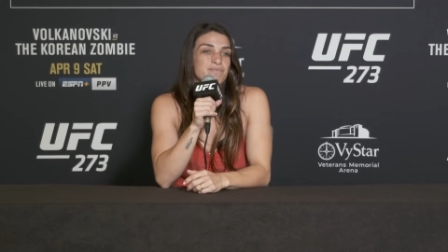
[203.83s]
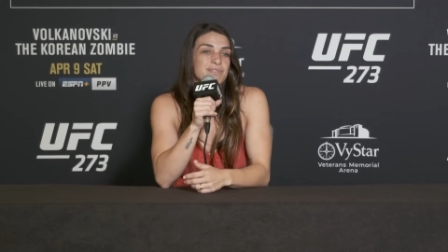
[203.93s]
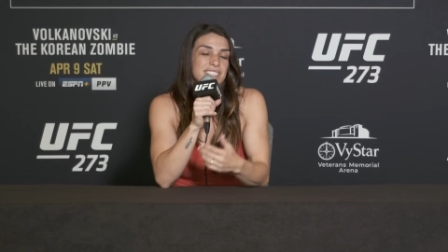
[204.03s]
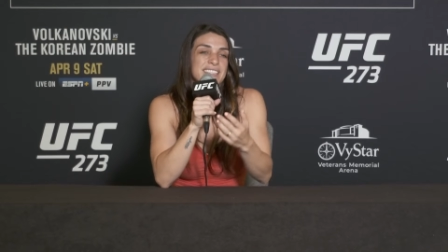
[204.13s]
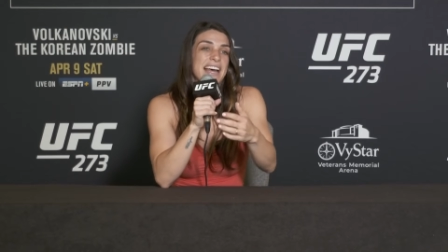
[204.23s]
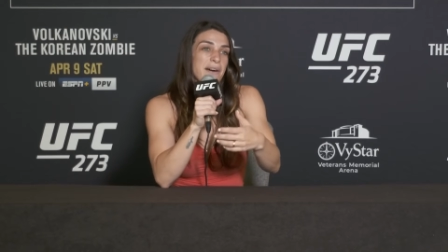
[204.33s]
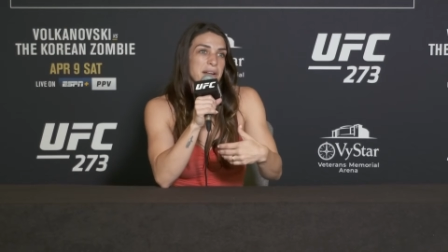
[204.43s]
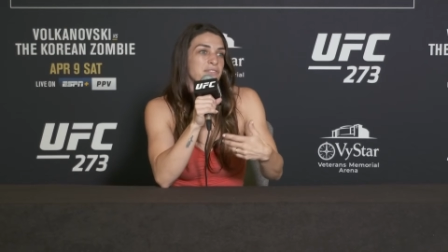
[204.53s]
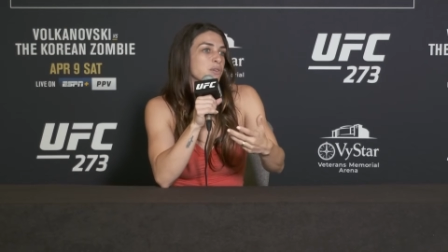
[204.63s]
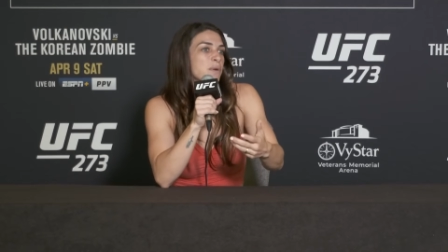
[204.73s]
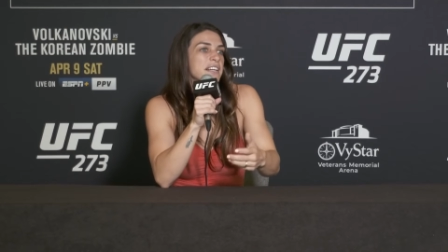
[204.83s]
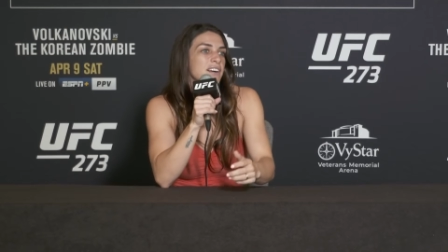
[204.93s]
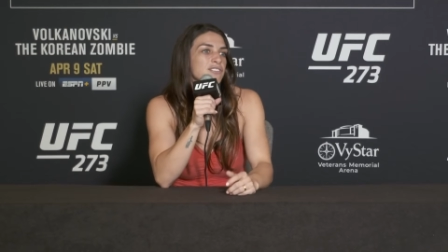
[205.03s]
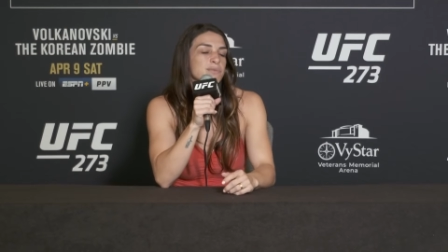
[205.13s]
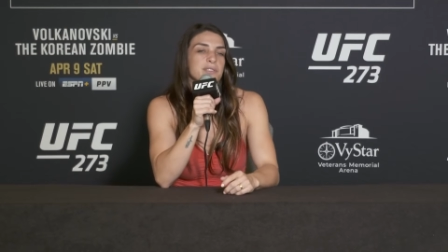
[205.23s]
and now I feel way
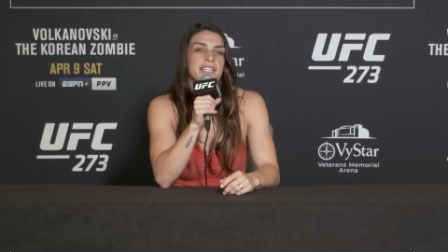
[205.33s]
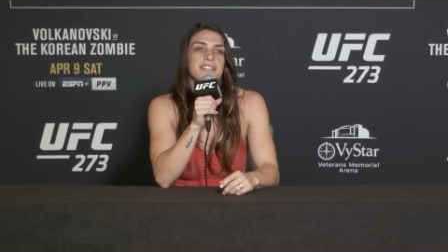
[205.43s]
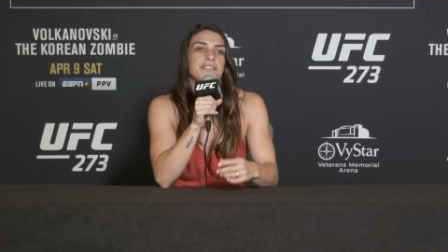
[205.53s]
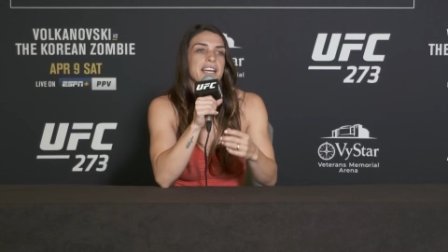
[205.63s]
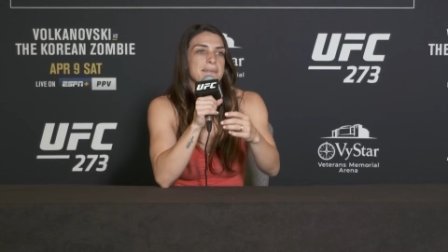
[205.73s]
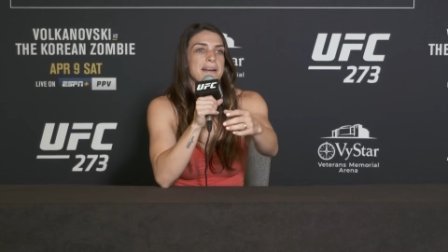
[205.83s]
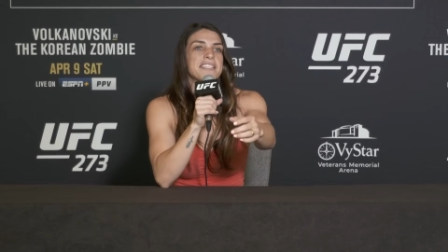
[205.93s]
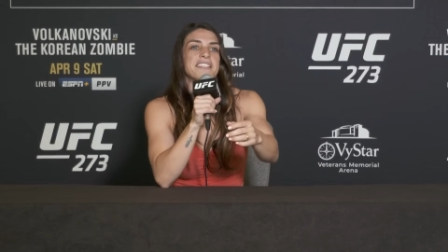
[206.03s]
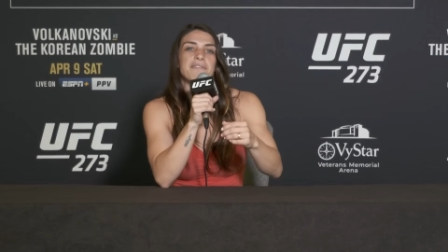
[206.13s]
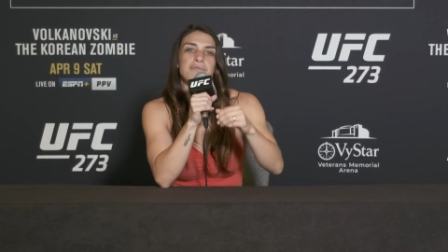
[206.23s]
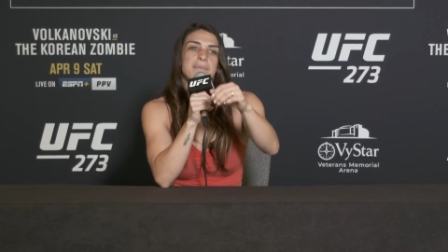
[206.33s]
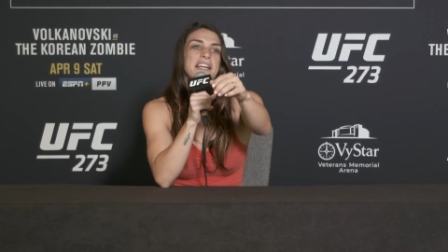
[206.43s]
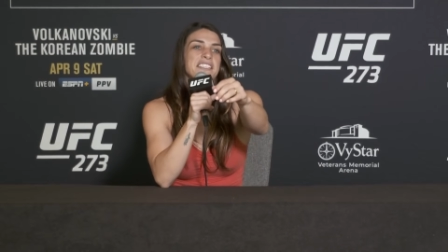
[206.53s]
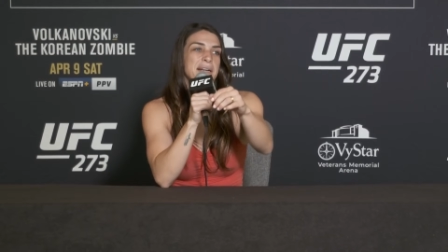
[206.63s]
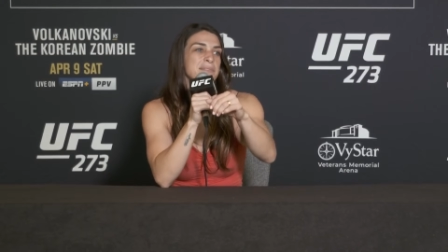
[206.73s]
comfortable, like, okay, my when my
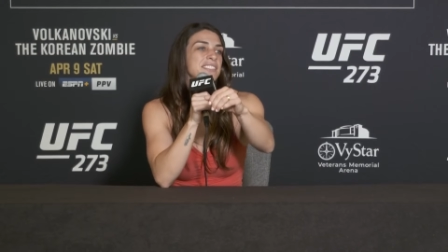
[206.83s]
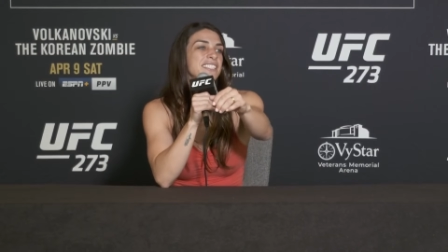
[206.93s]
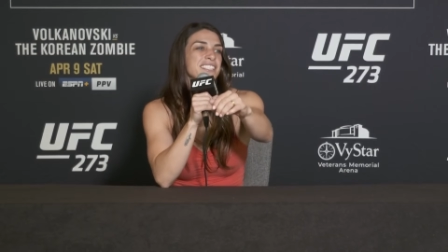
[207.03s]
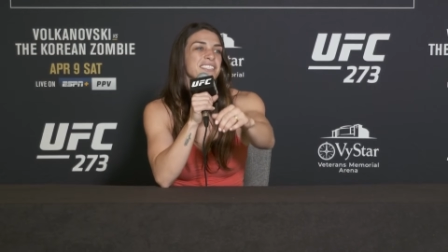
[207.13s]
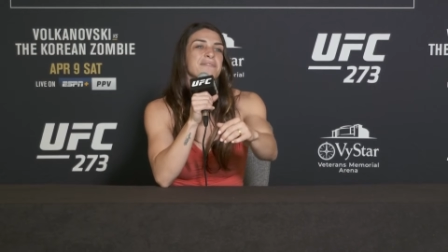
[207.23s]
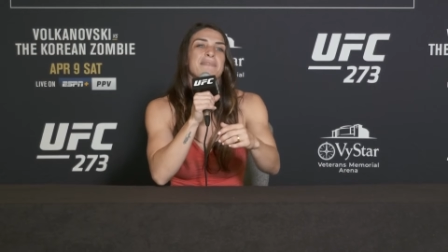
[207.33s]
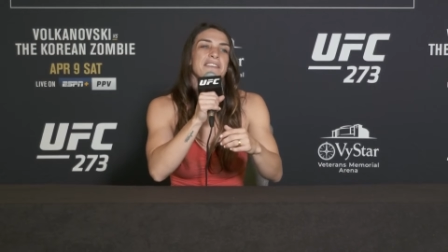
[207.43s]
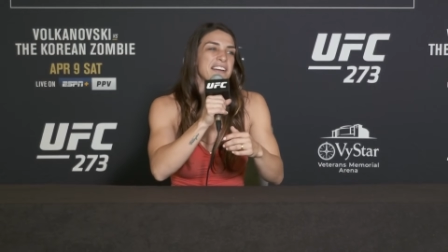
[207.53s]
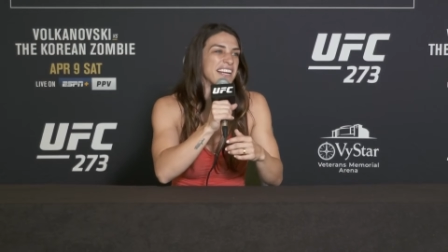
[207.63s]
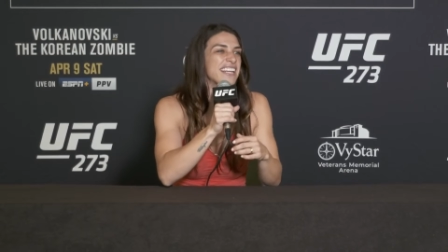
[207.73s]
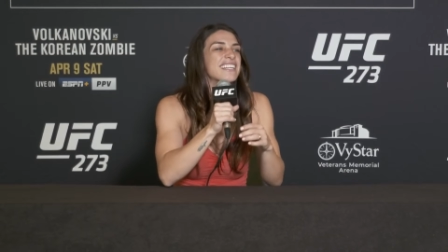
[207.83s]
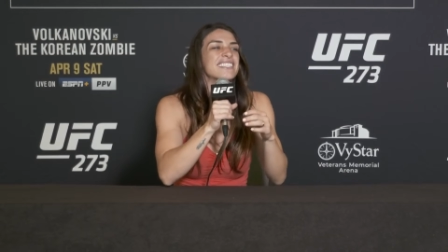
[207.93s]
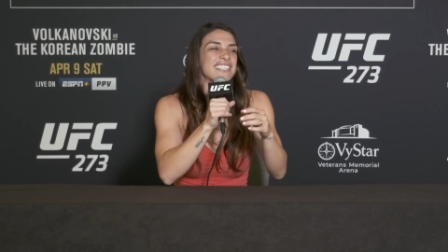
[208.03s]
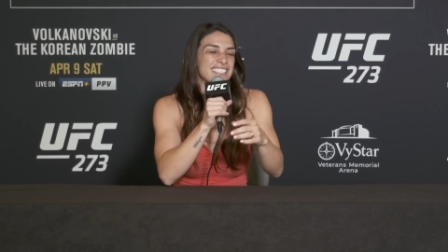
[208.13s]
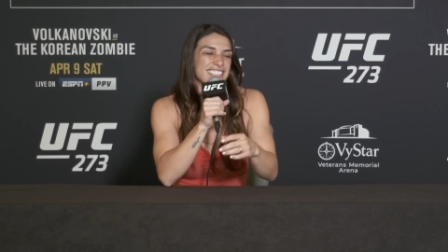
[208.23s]
jab is here, my right
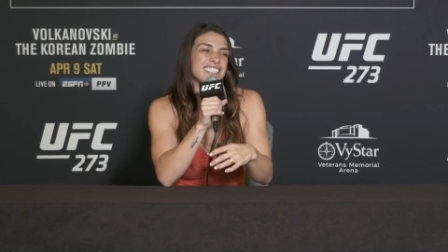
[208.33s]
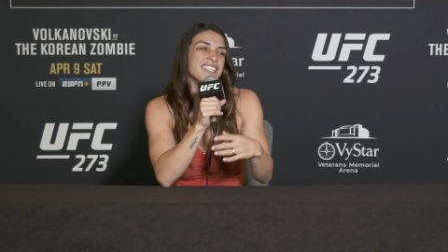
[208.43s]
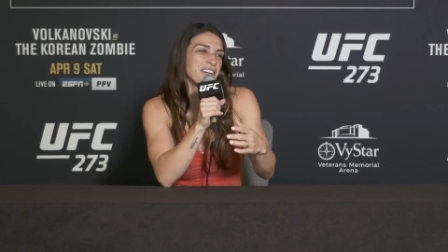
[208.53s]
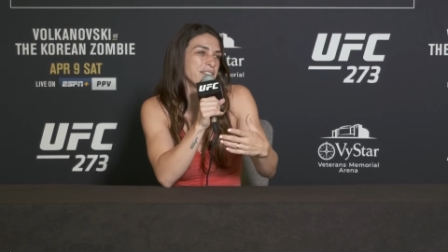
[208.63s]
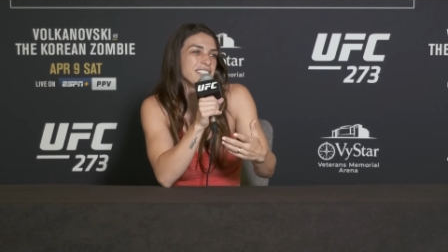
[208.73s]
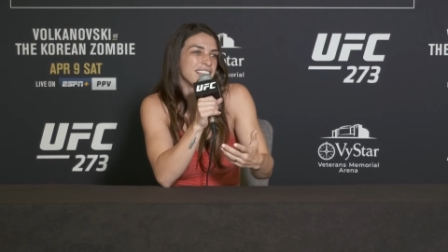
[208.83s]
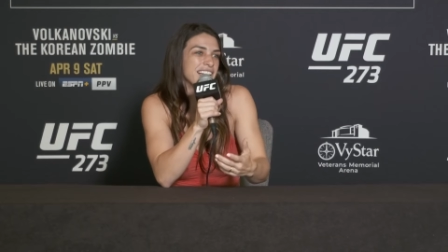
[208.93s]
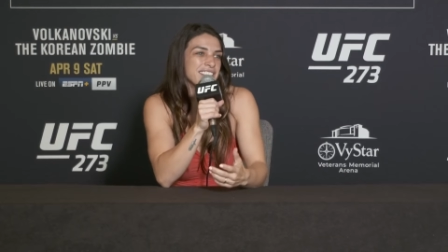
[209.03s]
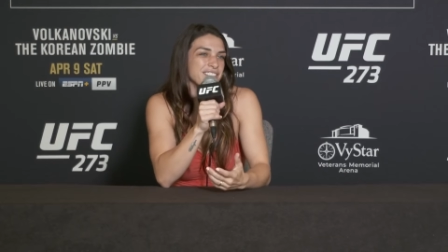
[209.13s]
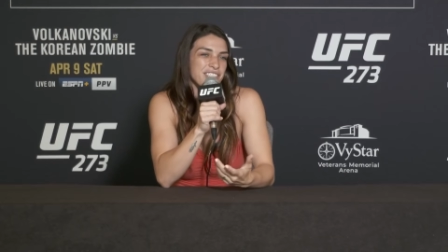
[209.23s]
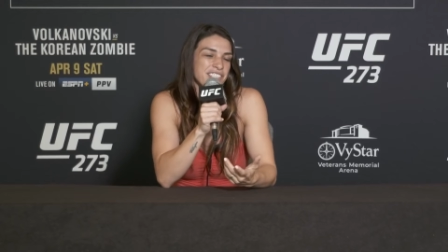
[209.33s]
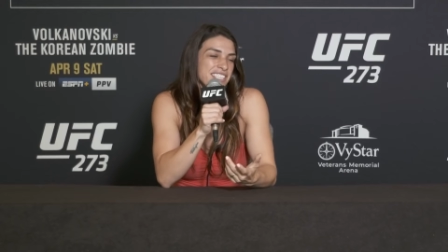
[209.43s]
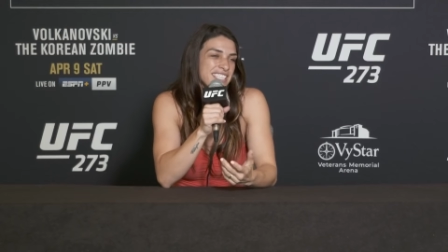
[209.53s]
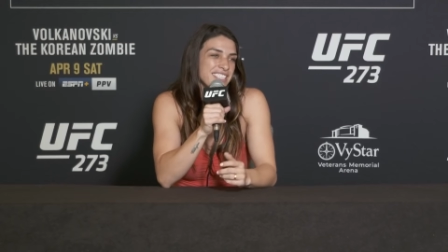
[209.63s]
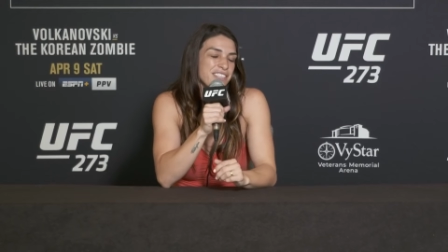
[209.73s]
hand can, you know, and, and
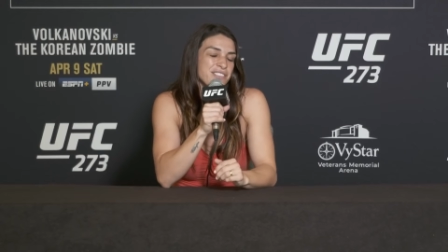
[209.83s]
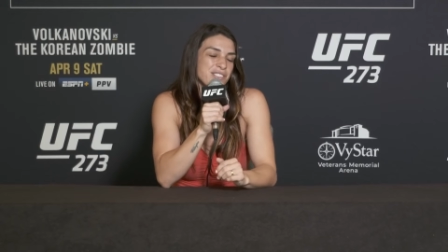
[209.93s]
learning, you know.